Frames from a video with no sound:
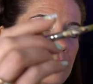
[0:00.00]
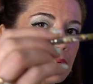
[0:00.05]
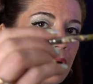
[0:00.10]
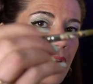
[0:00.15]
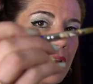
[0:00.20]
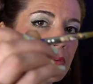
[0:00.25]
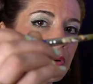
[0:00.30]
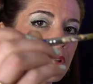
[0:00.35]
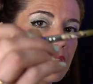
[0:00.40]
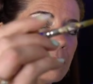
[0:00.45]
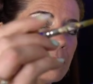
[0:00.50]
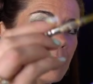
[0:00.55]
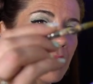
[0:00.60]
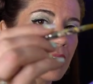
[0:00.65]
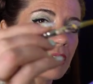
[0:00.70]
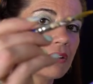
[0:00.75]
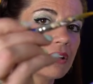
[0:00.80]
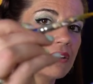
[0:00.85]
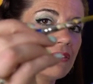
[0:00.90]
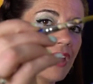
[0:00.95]
right where the
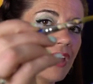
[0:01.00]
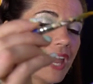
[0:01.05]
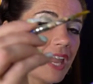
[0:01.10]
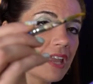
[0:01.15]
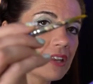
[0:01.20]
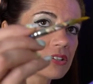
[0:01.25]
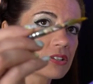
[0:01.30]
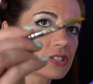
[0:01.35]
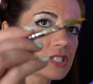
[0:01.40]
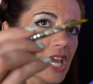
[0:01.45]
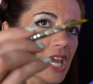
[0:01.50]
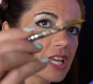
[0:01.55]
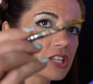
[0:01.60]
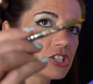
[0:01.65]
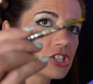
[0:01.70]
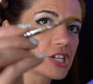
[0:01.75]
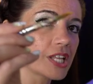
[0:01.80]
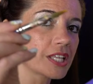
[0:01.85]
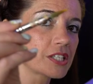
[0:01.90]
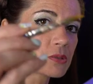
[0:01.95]
metal and the handle
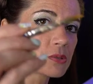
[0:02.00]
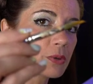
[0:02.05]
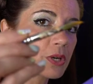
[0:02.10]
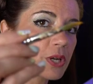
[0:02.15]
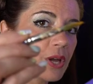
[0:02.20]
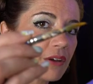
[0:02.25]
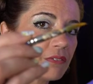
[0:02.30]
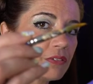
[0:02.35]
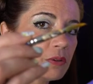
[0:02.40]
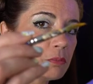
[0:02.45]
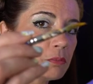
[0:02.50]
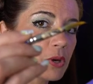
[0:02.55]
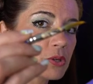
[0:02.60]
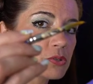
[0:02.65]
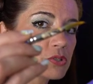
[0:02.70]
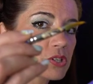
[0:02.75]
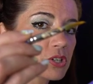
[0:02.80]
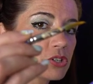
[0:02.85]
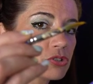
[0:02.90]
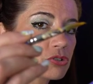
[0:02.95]
touch. That's where you have the
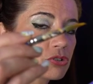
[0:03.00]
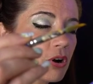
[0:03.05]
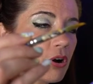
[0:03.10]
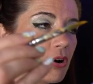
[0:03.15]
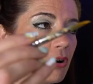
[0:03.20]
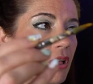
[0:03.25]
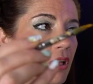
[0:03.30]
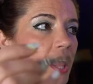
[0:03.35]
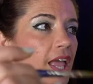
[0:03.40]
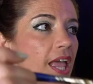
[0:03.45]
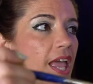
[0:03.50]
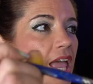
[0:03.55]
most control.